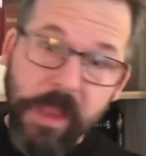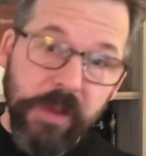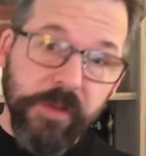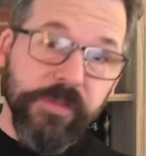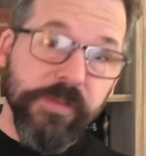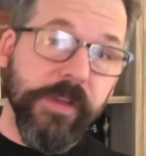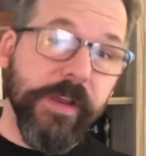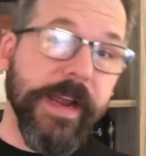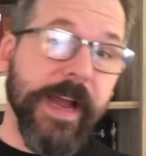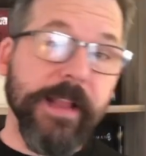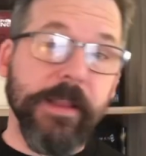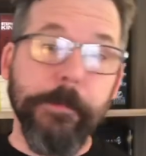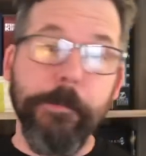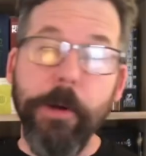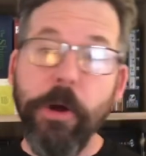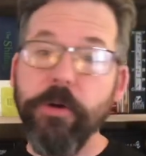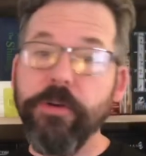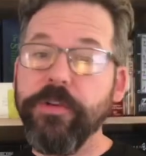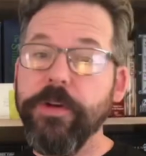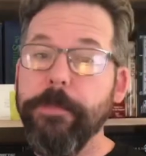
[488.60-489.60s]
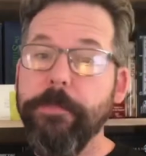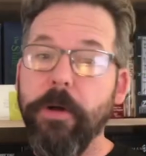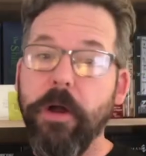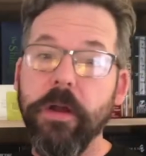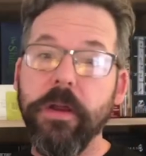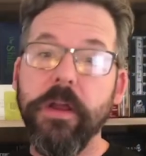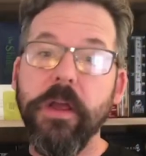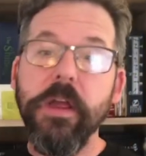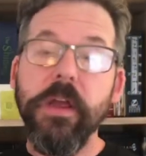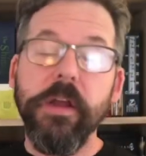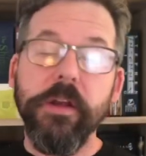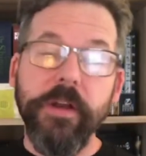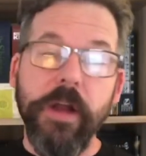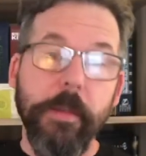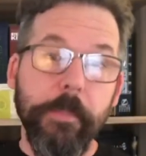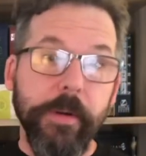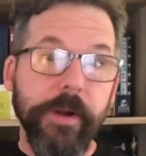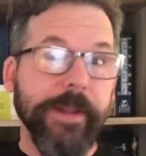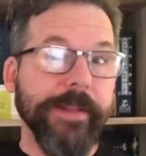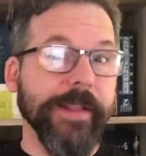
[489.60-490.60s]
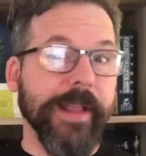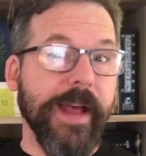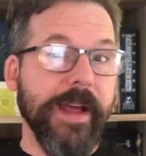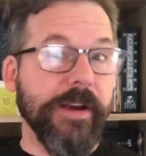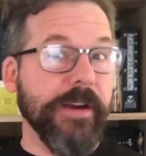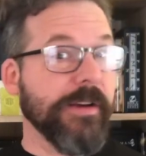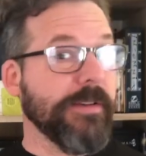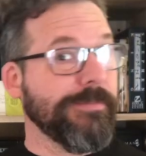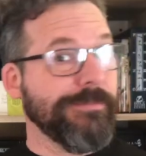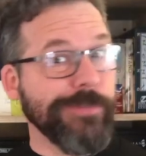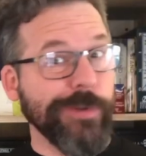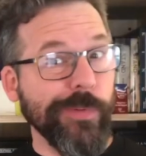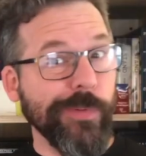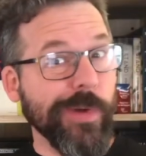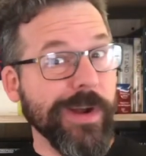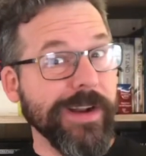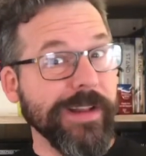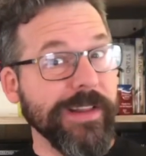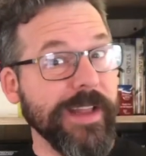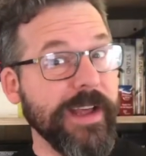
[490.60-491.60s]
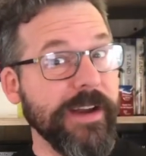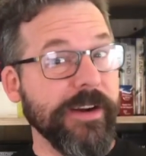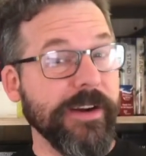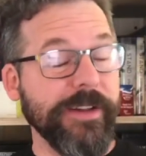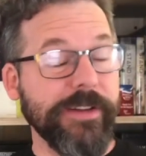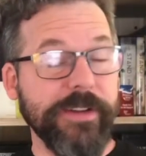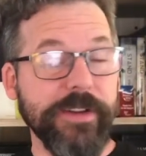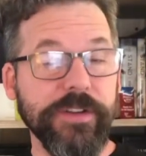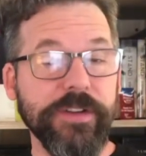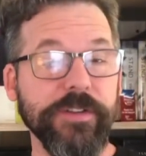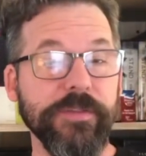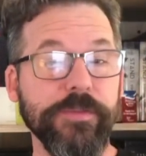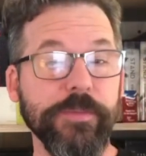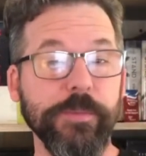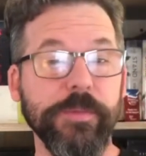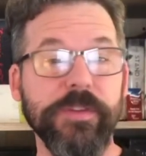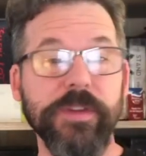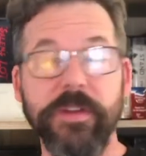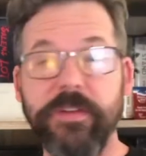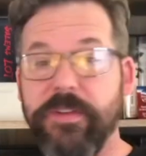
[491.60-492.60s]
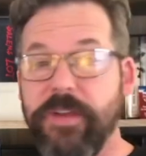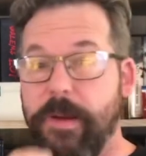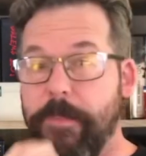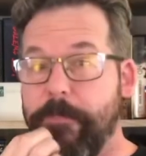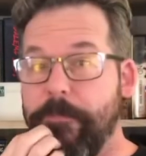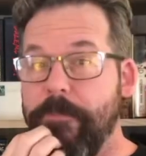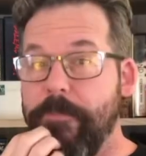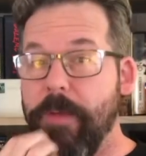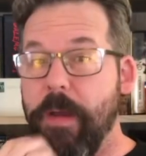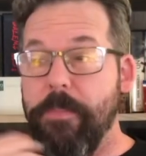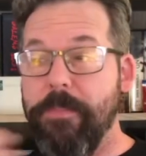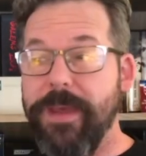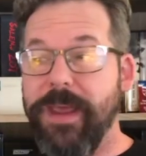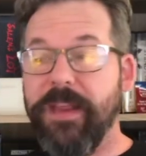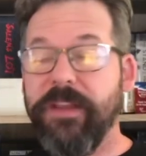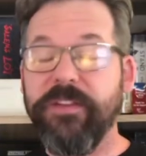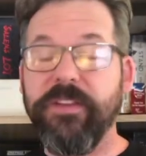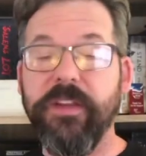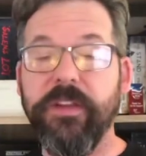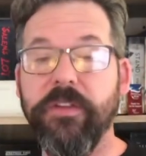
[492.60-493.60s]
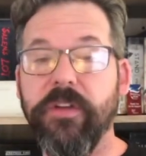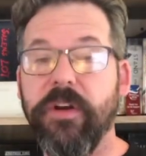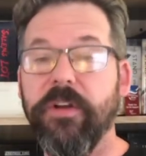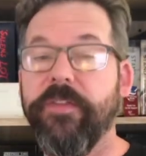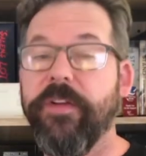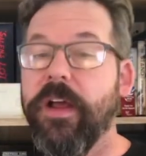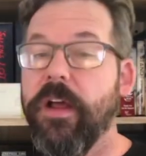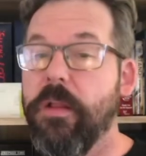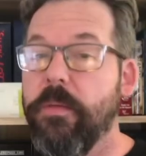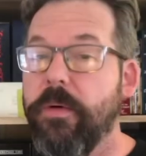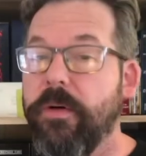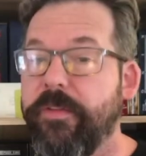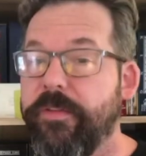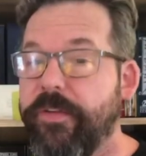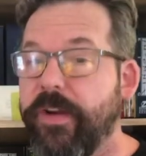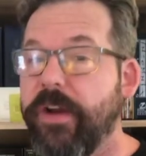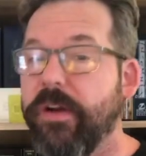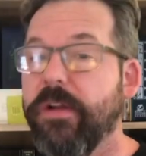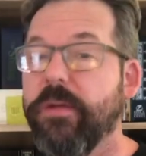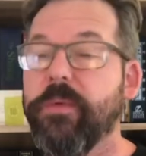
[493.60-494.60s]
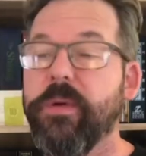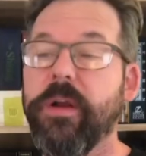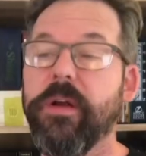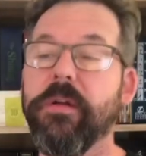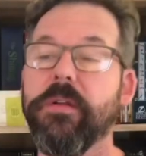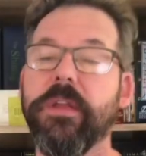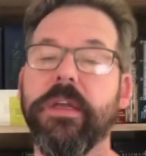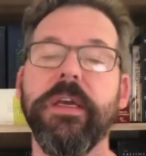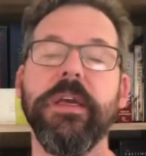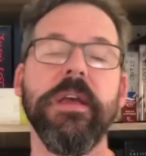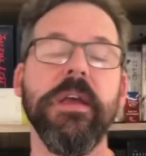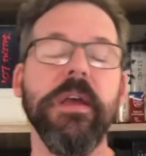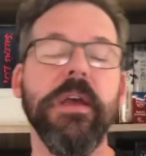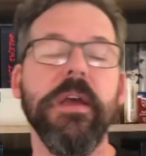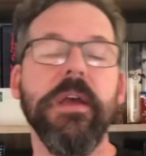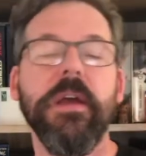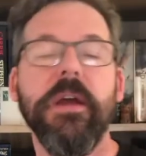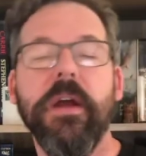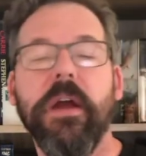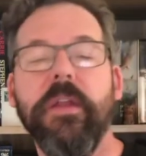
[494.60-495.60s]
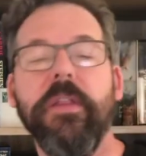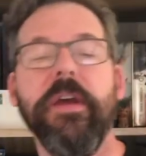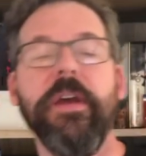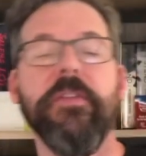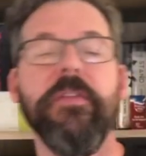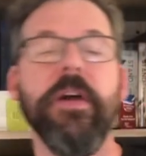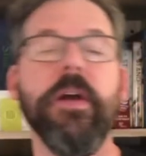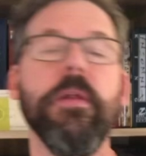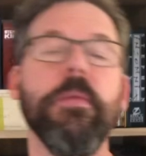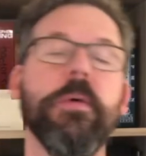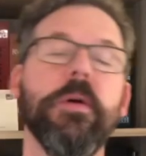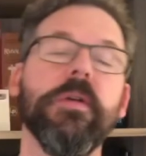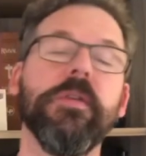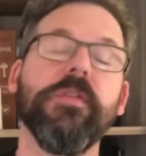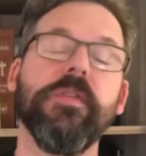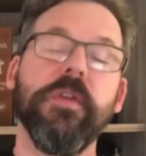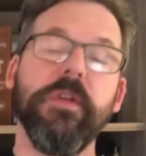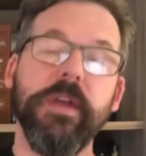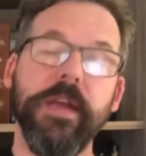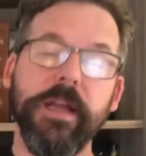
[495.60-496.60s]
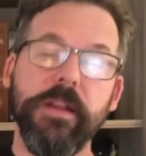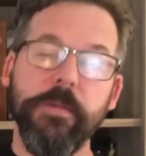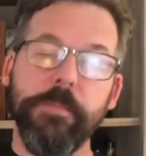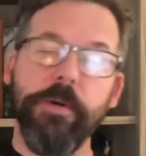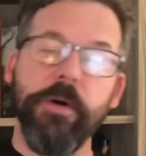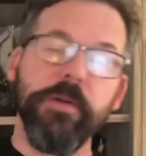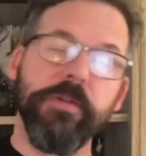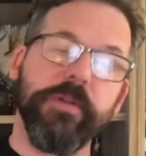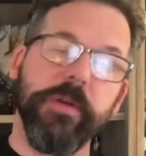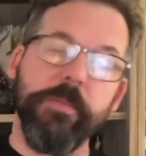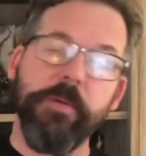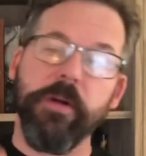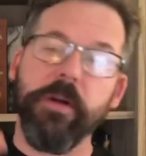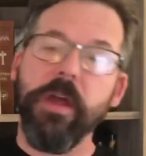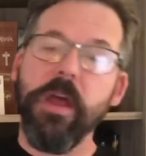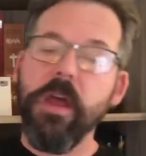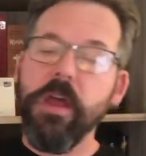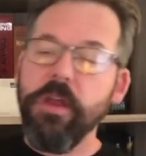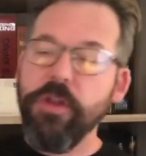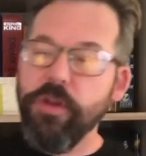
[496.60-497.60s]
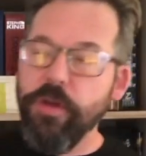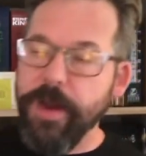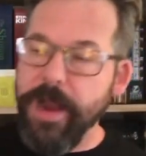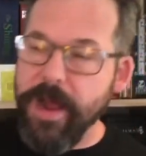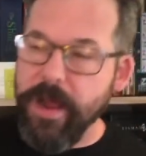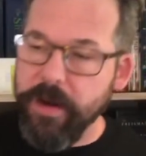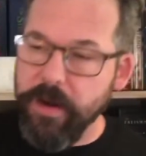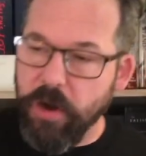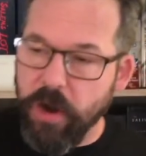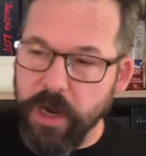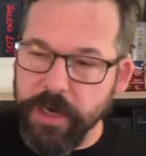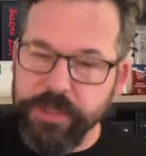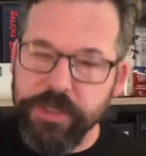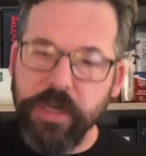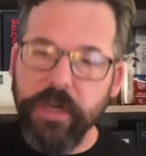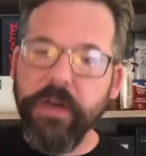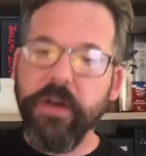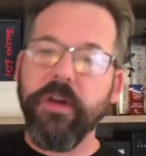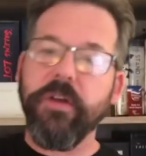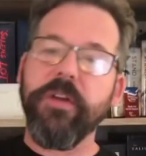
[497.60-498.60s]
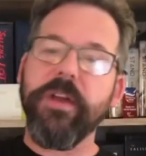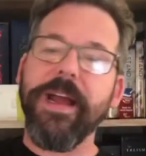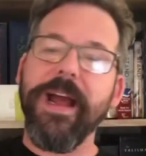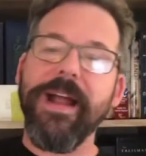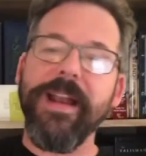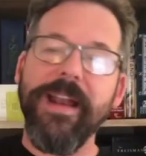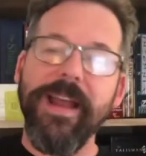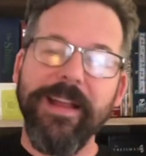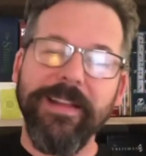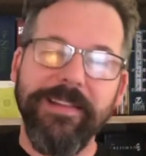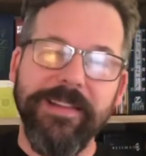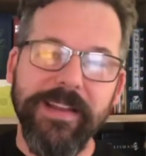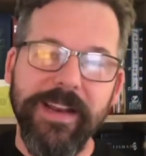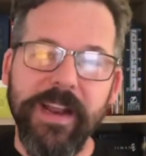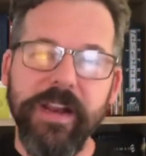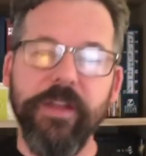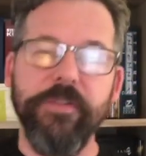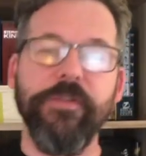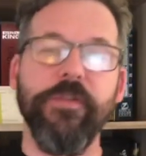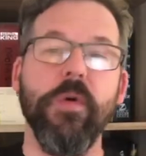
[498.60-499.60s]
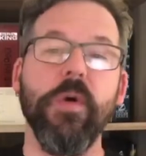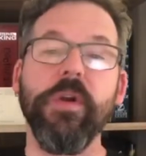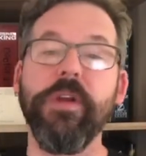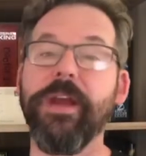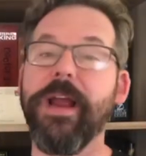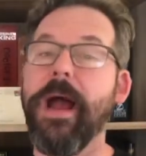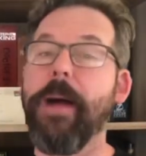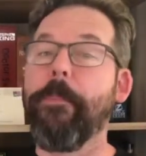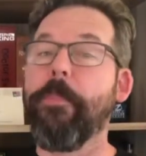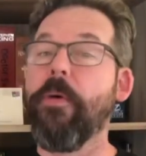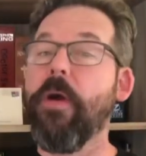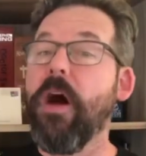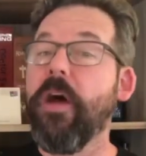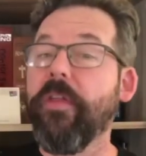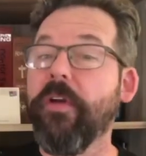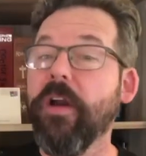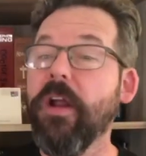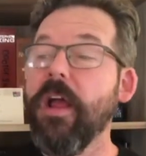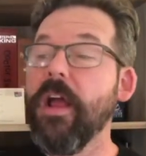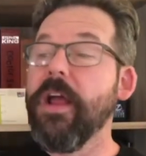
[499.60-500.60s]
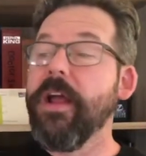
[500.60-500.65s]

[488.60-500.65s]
So you got the poetry book, numbered and lettered. You want a lettered edition from Suntup. Amazing they're available. Very rarely are they available. So you got the poetry book. You got Auctioneer. You got 1984. You got Brother.